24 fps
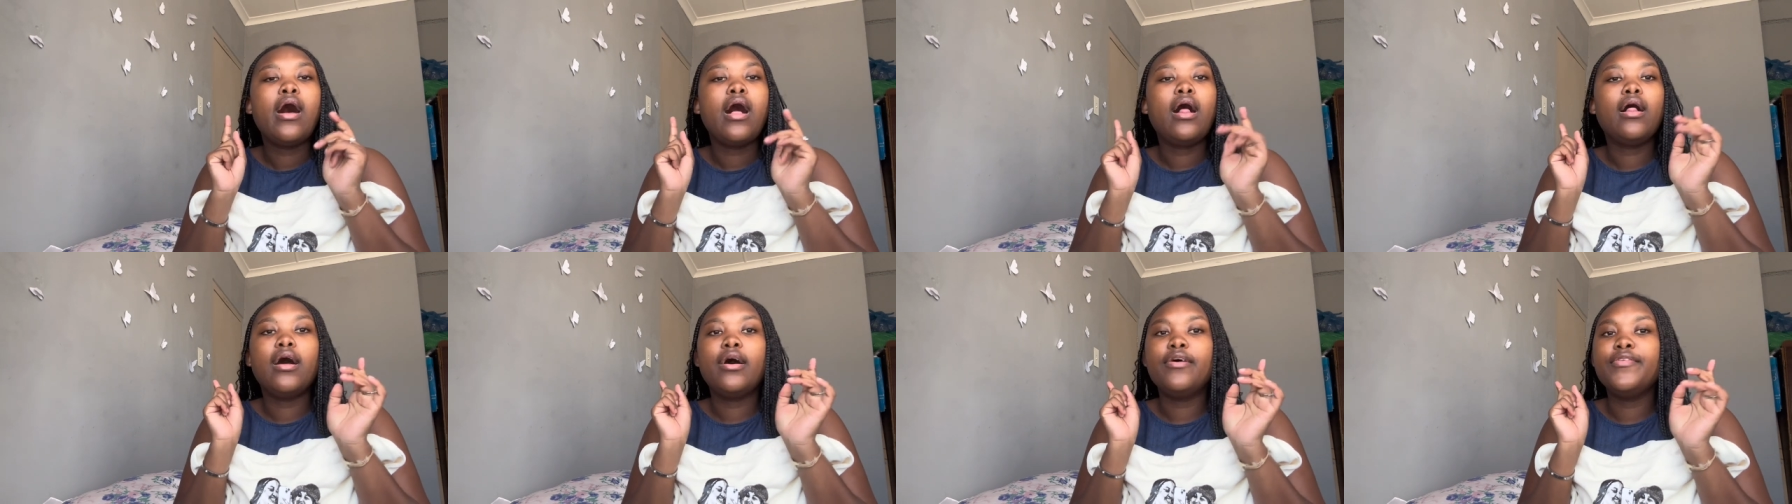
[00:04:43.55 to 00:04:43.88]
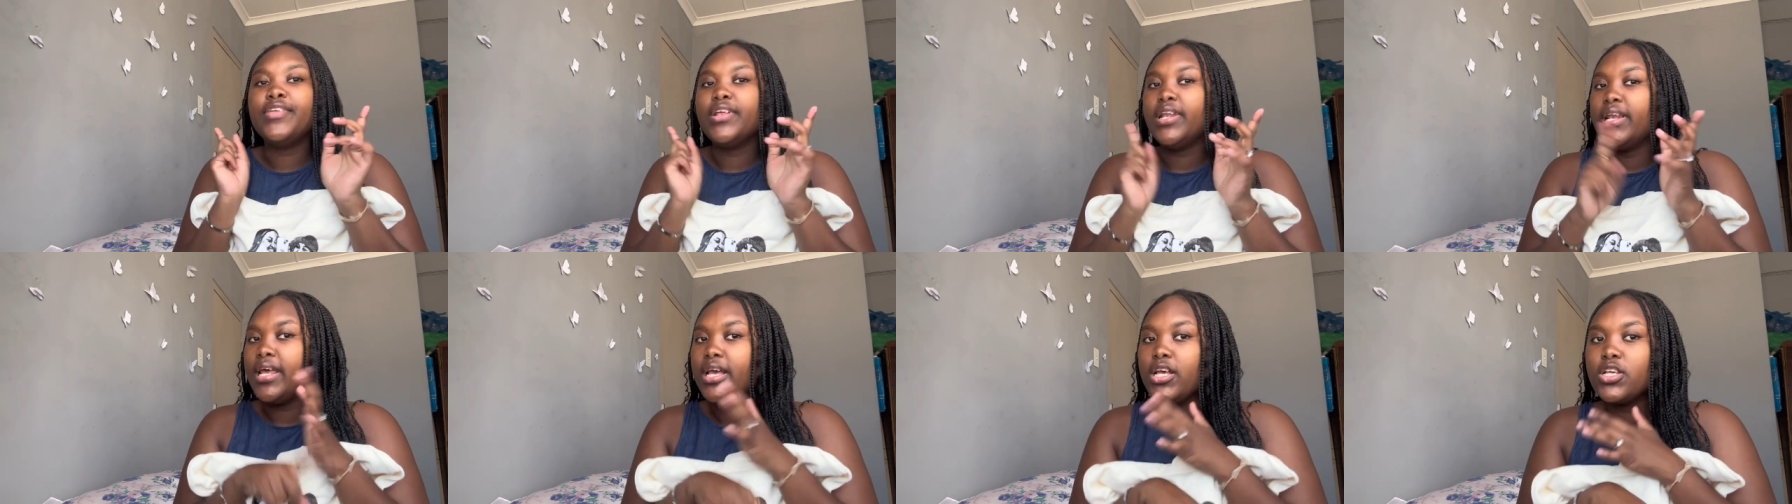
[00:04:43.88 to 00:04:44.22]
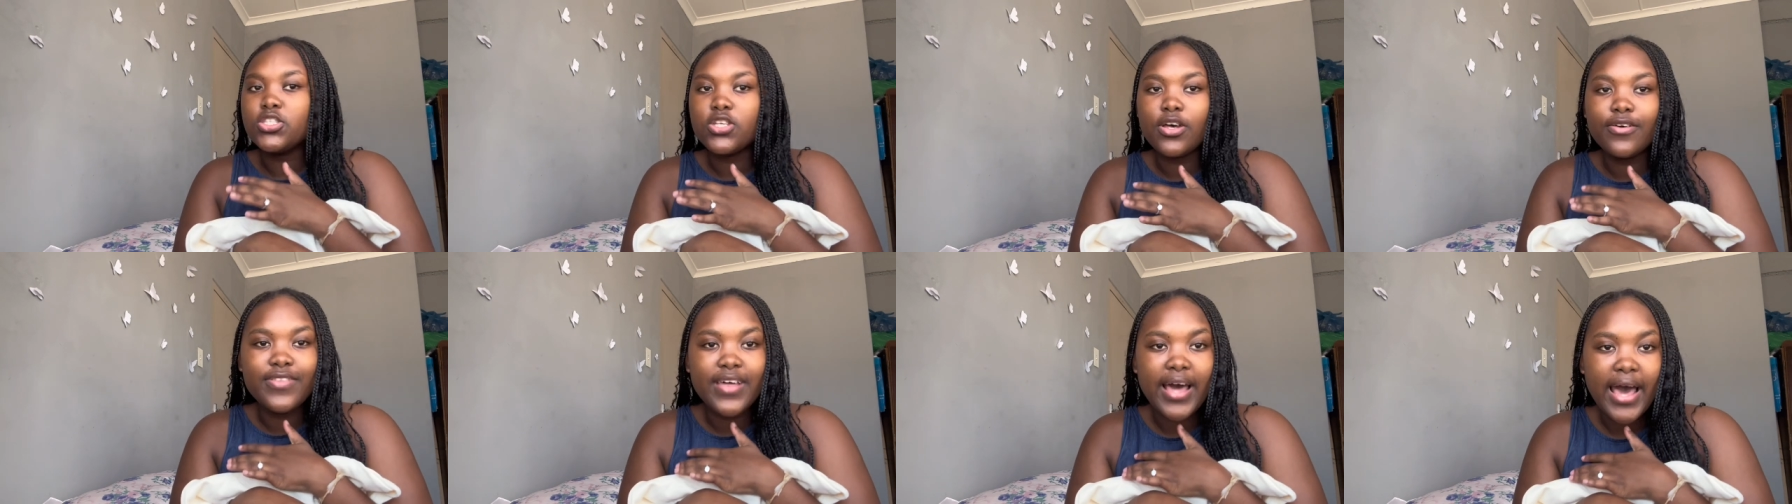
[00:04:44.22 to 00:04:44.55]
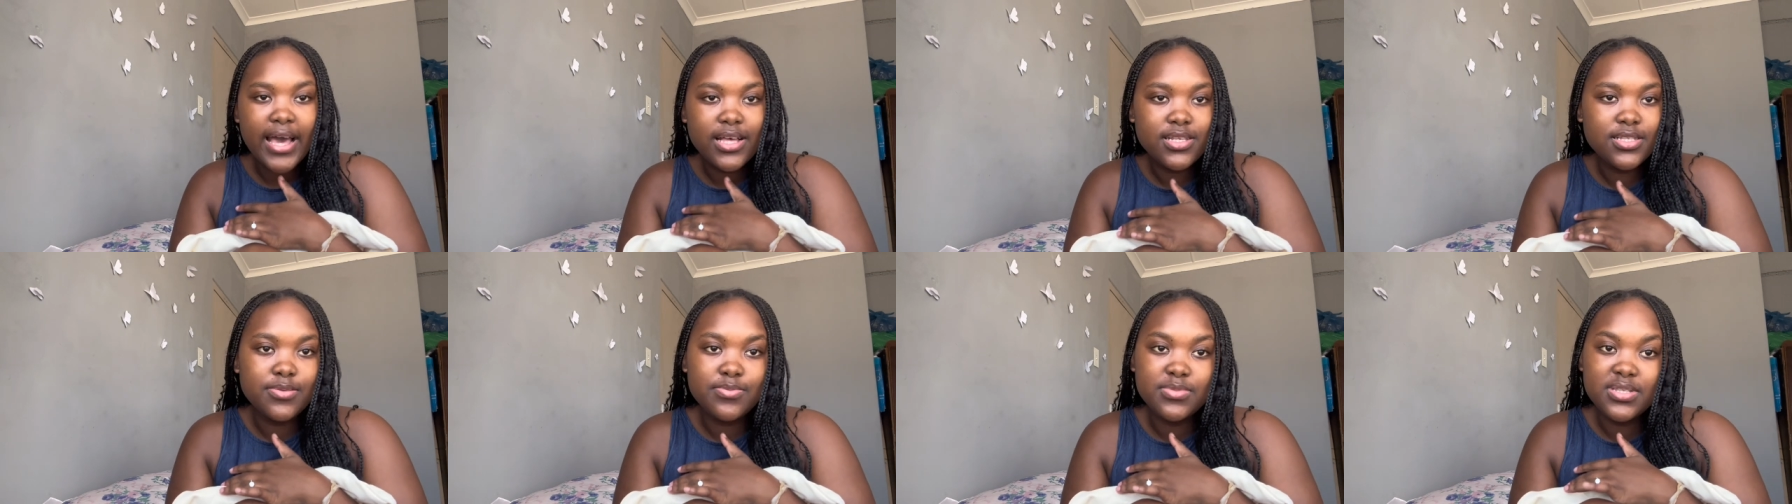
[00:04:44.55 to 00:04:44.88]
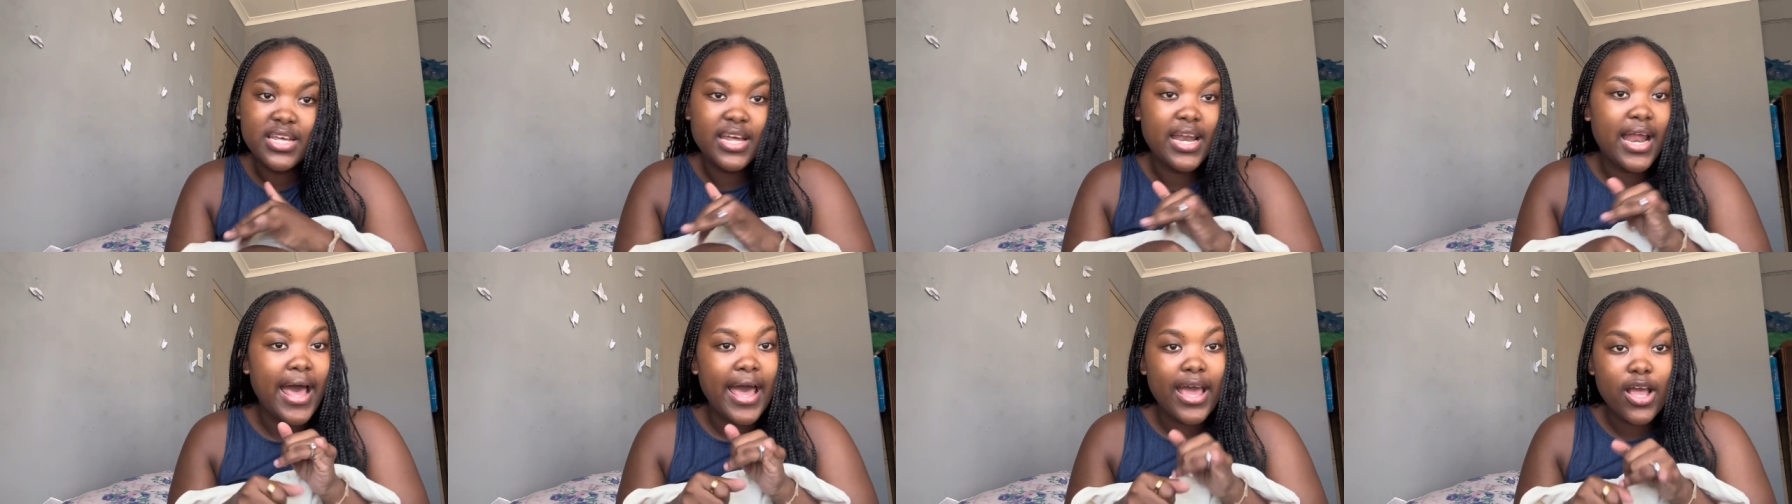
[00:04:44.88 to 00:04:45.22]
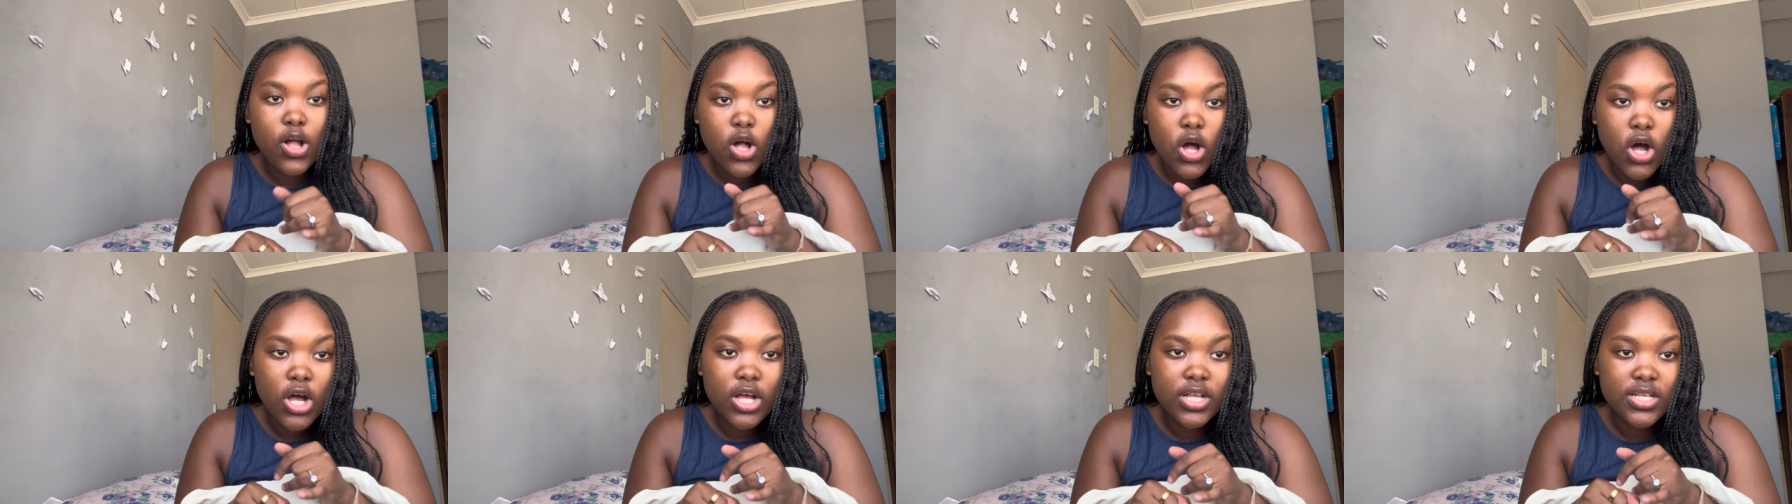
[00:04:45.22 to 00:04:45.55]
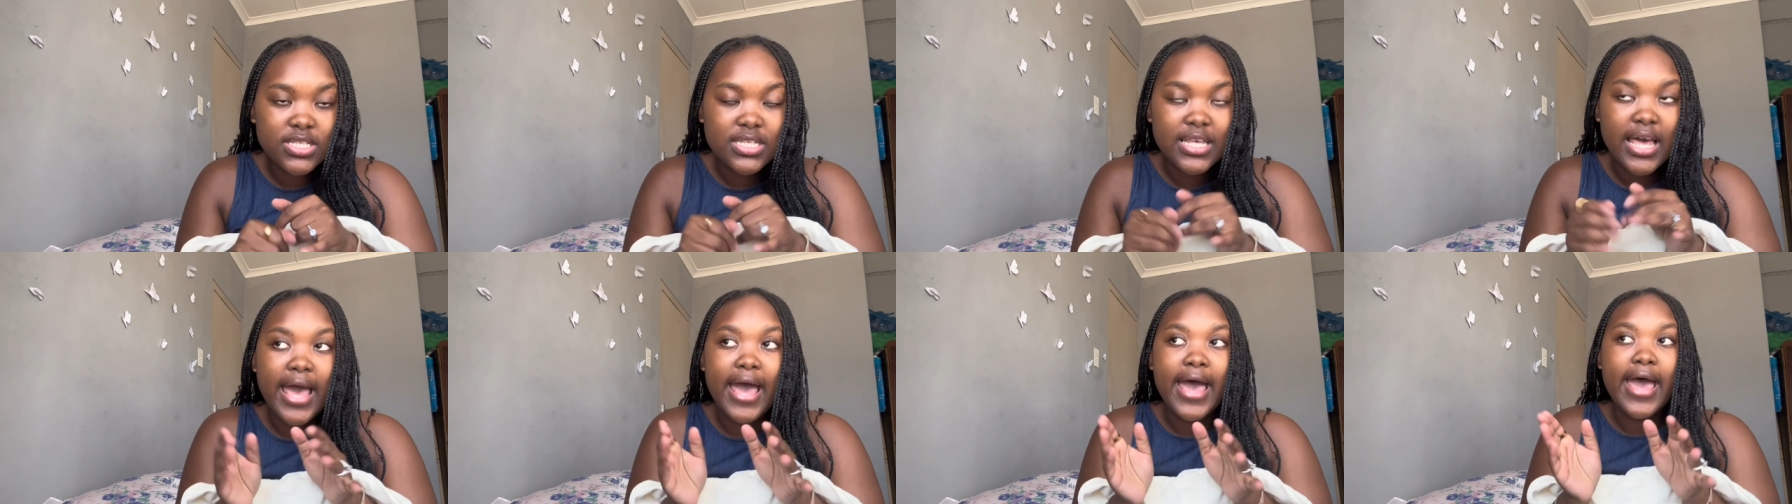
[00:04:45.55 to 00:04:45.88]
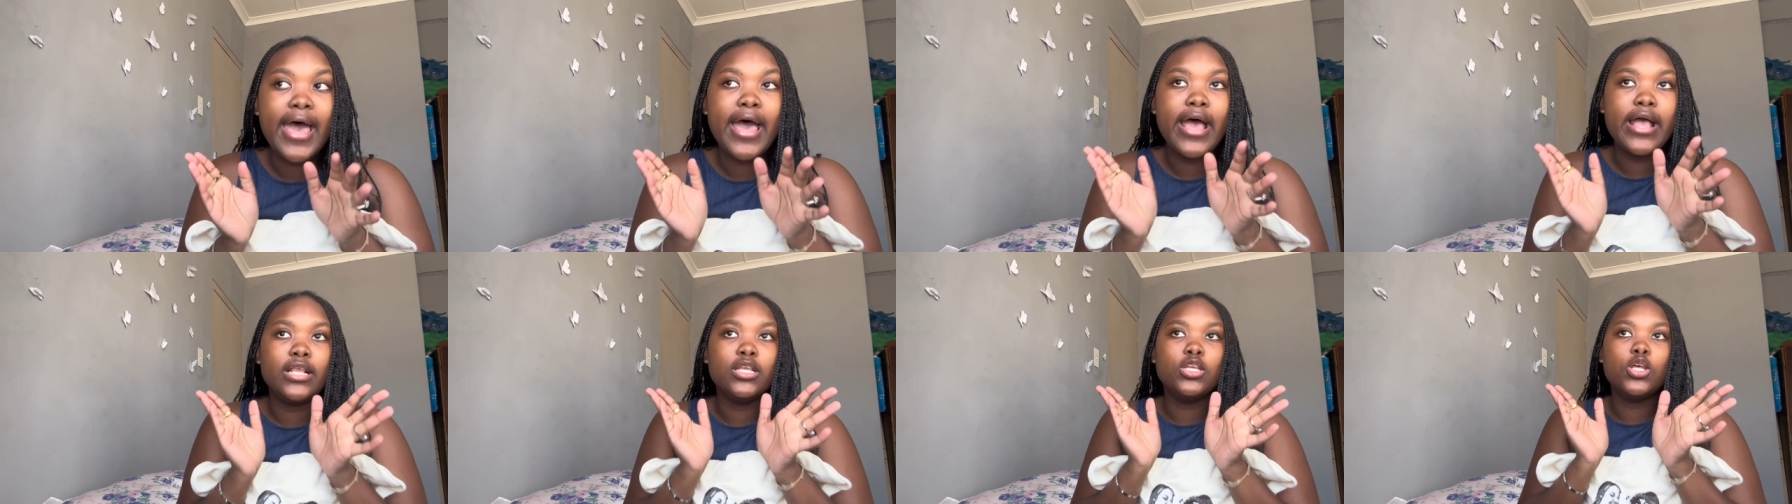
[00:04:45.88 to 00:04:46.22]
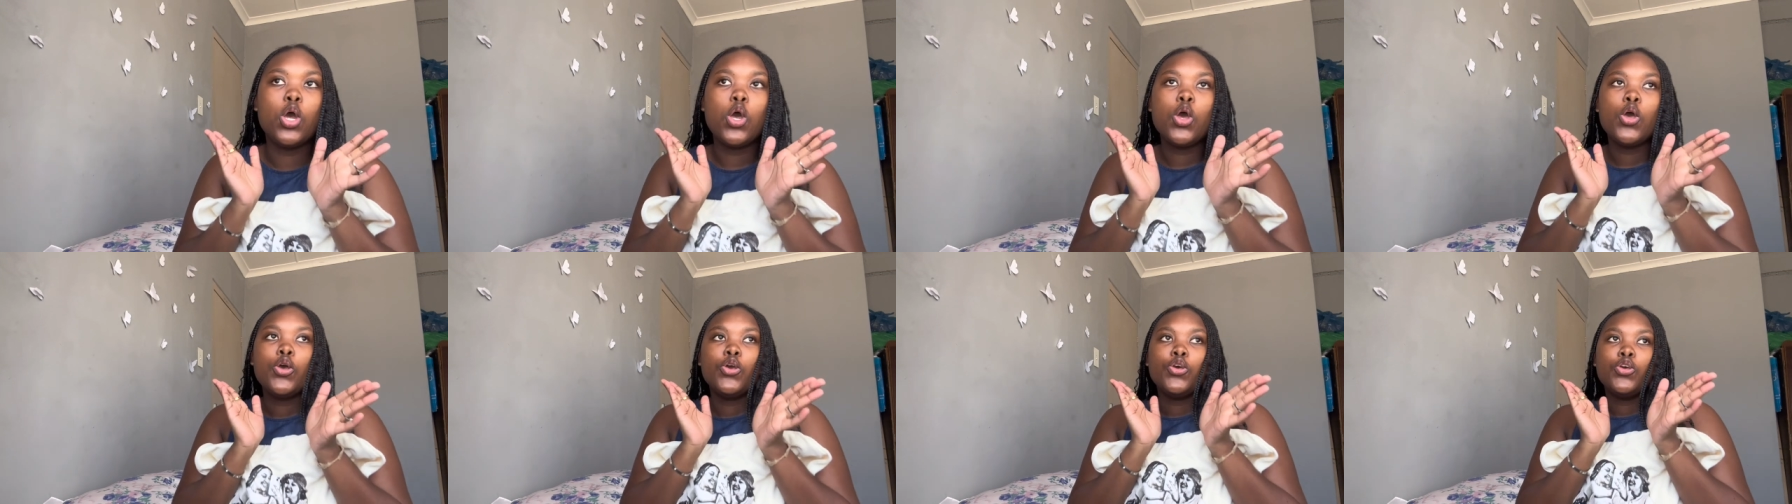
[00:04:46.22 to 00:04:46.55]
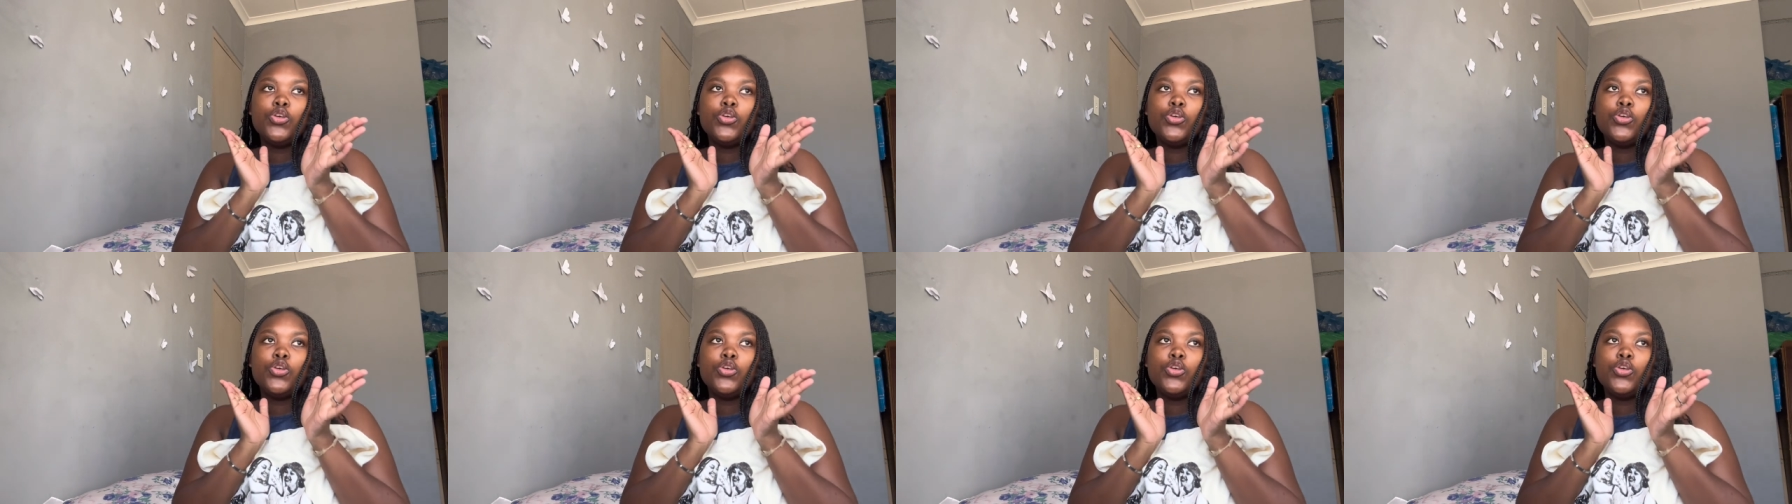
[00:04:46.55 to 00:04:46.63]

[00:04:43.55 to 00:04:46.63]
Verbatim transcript: I'll have the links of the items that I got and